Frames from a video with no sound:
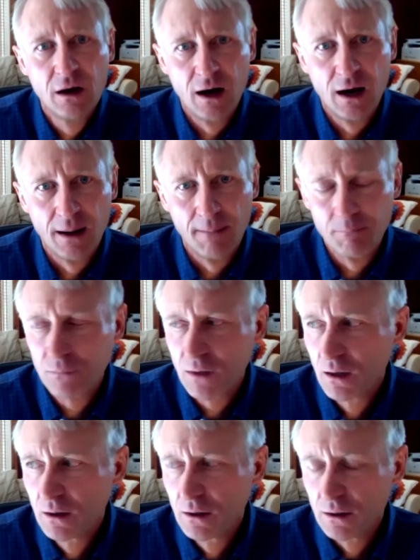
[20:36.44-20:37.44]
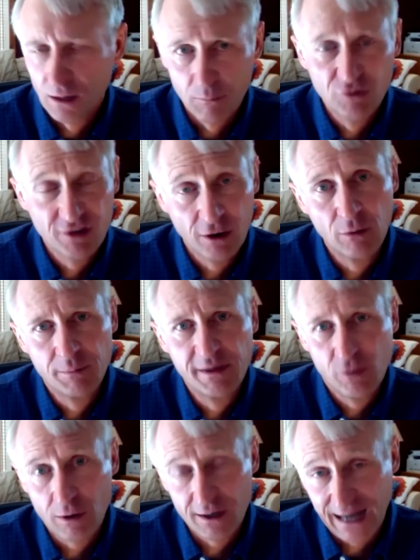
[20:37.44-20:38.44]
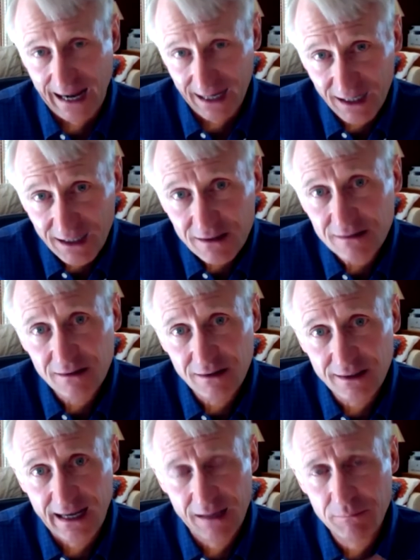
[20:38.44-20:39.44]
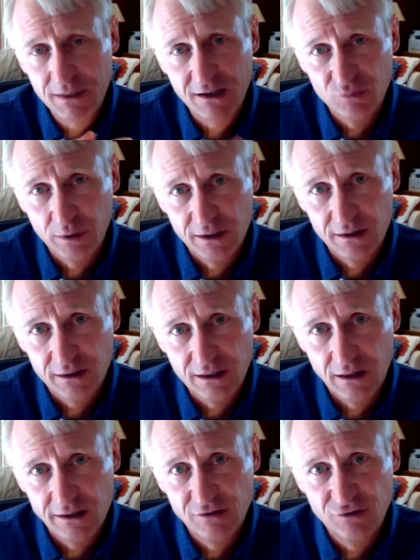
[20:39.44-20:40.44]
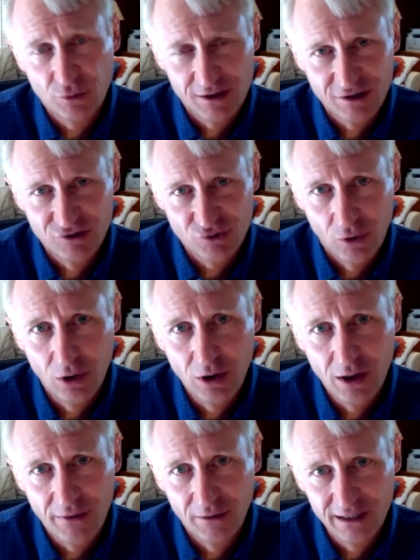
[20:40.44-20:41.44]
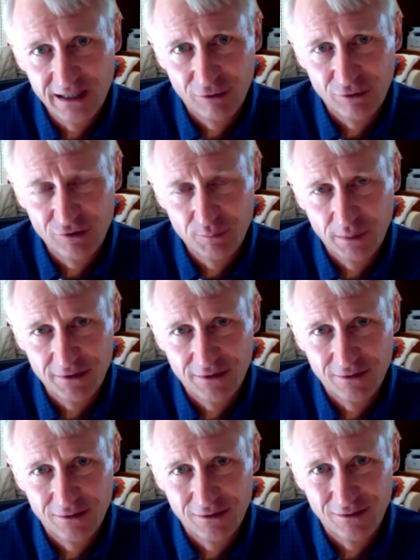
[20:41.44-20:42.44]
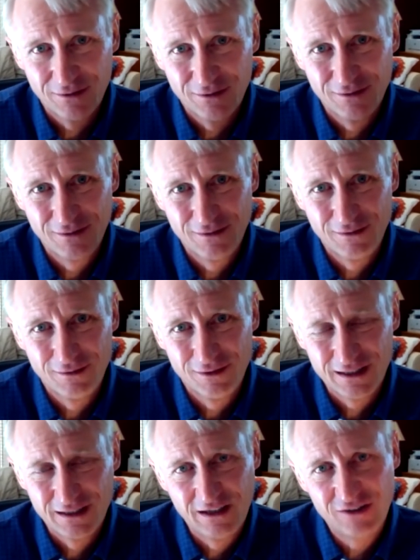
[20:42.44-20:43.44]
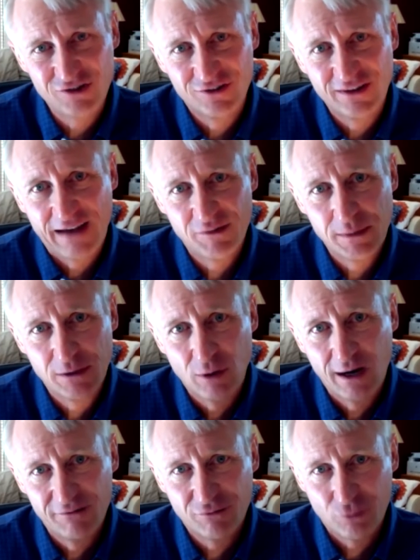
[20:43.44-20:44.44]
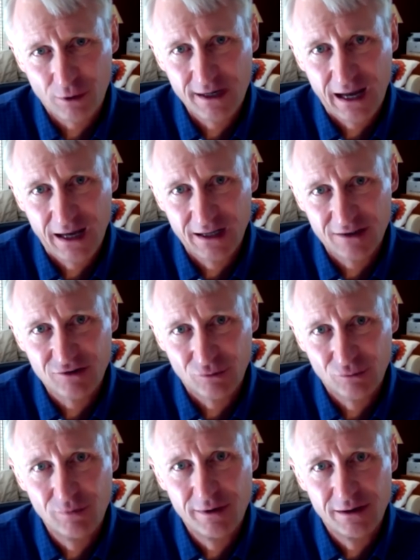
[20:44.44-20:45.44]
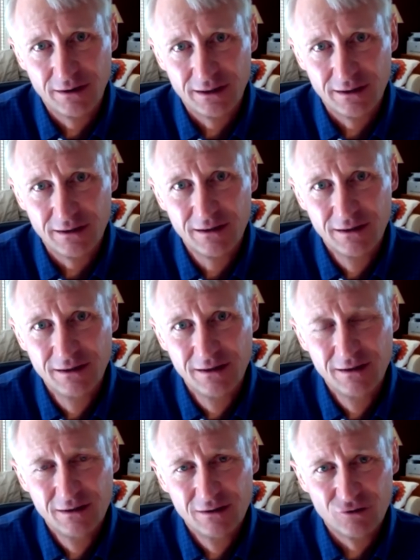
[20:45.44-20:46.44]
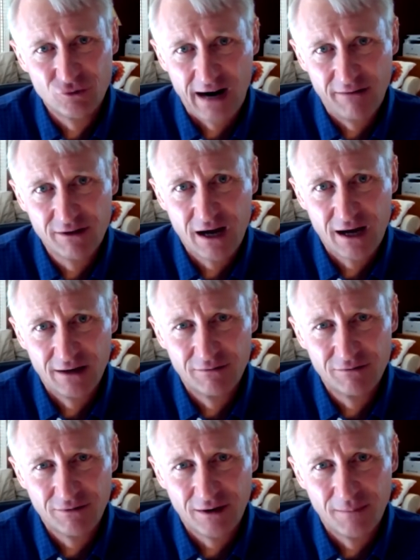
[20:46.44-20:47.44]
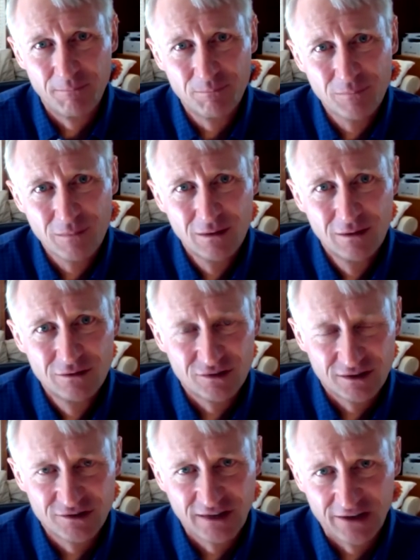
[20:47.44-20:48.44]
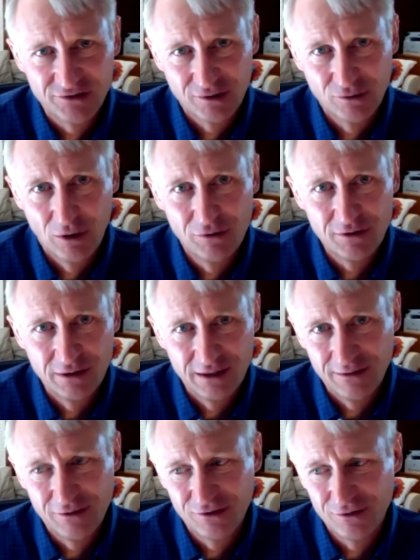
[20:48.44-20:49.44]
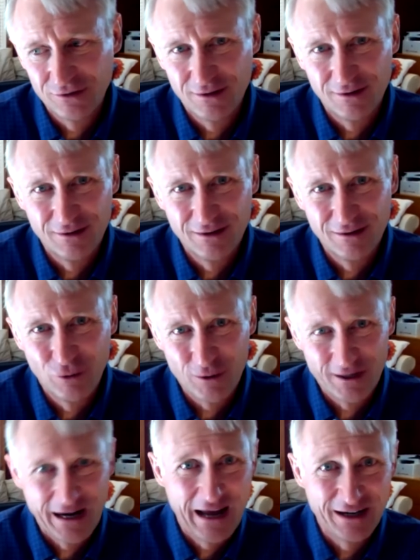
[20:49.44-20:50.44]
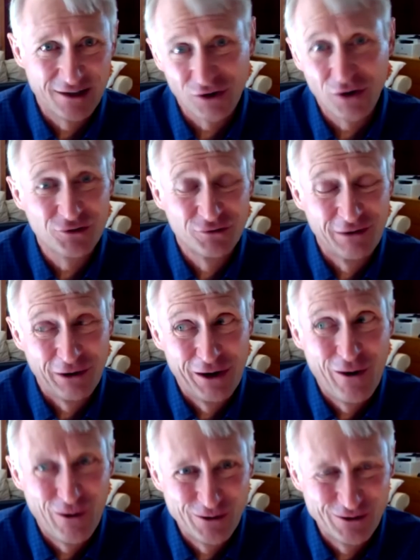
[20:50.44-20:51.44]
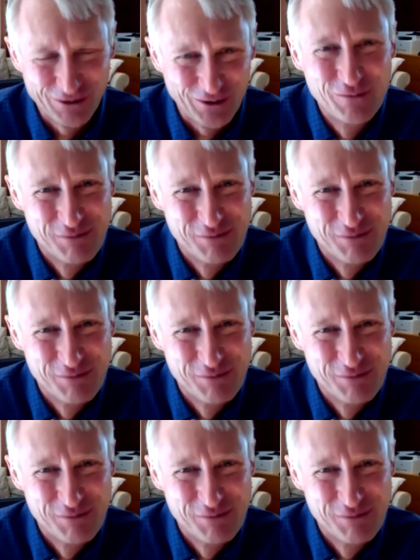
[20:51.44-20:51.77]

Um, number two would be organic again, because we, you know, you sort of control all the levers, but the the conditions have to be right for organic to really drive the kind of um, success and growth you need. There's a organic is also very hard to do,